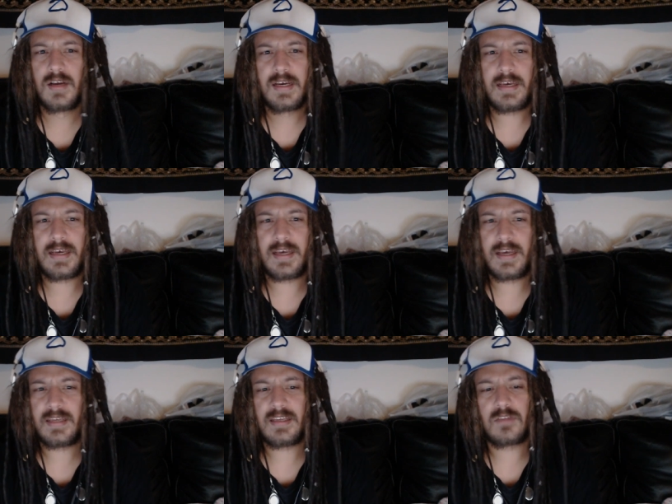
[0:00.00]

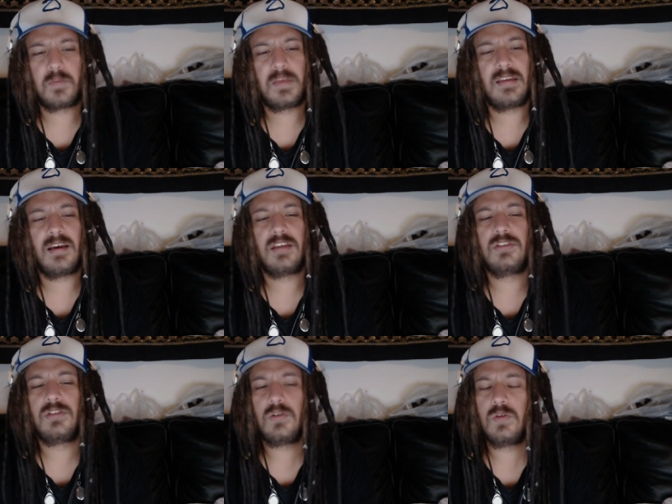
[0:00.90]
and it's been a
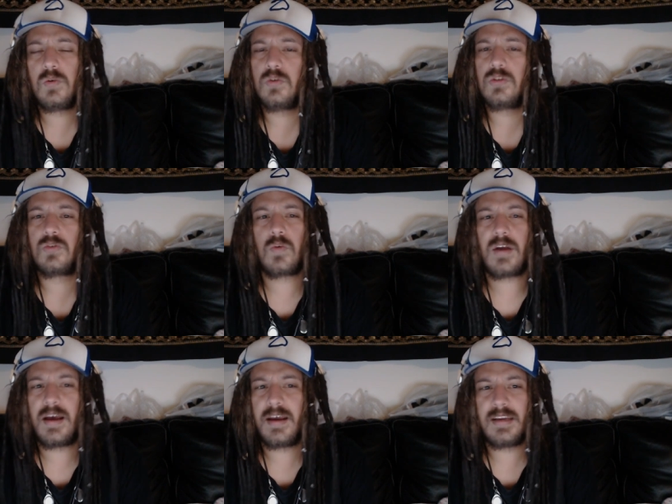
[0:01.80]
huge
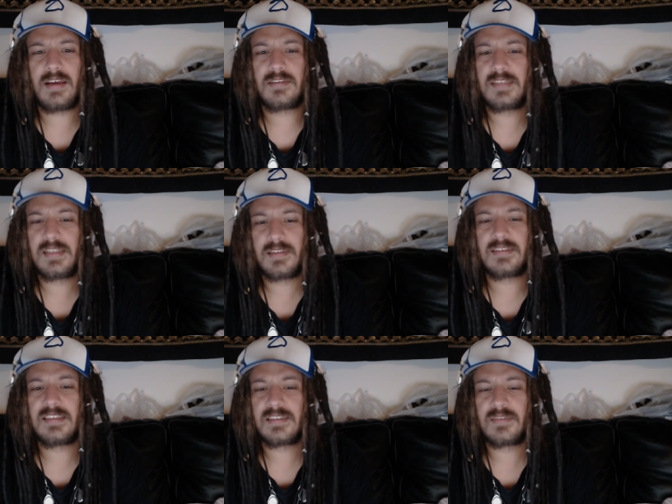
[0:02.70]
ride until
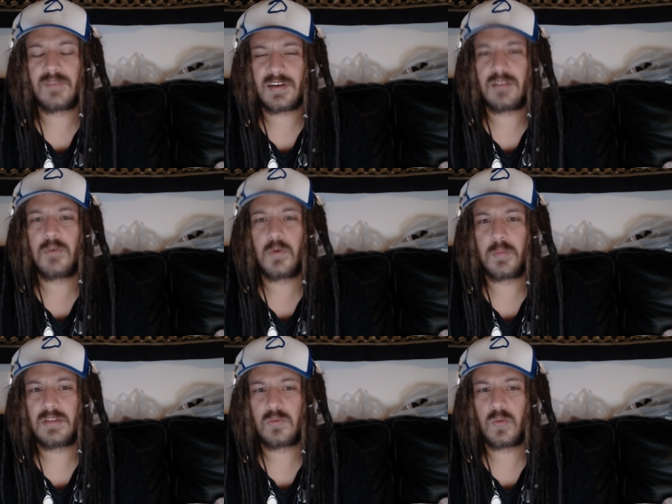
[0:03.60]
this very
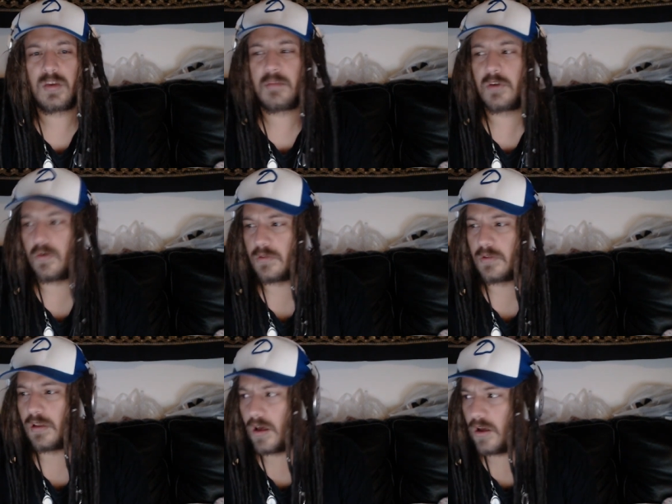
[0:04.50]
moment when I'm going to
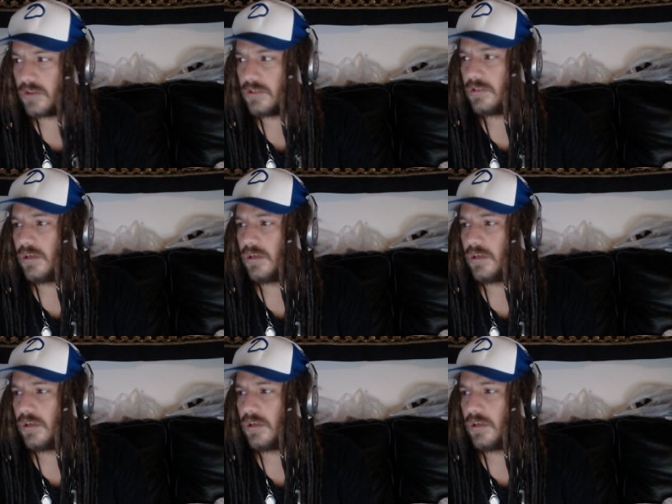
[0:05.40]
launch.